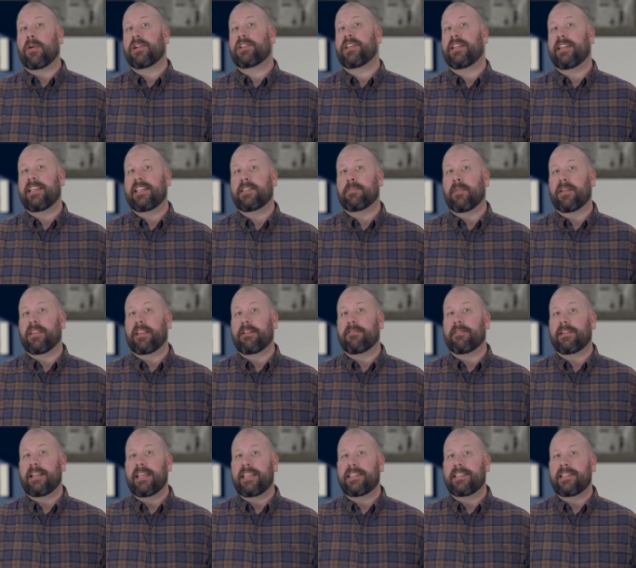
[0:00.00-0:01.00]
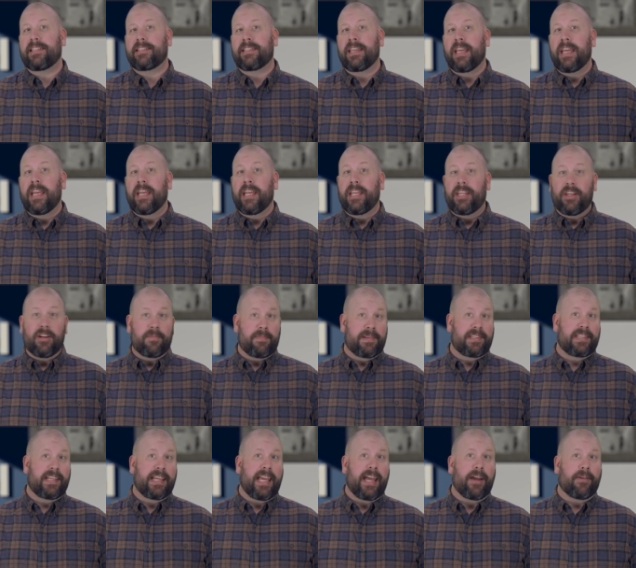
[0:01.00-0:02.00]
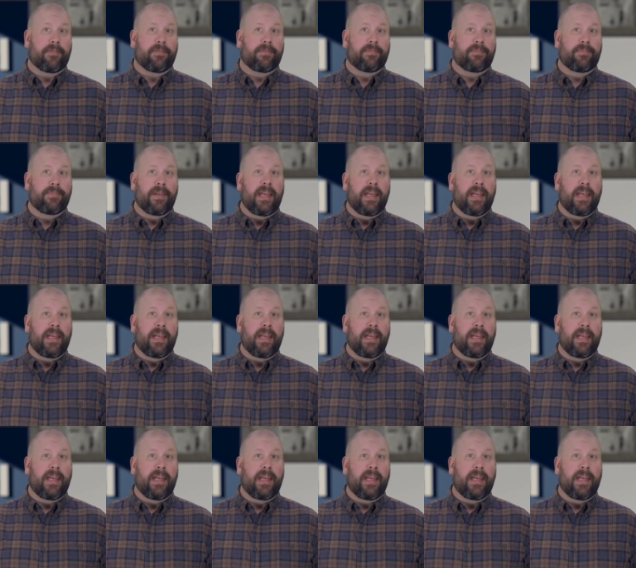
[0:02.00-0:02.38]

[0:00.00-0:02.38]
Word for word: watching these monthly releases, you're missing out.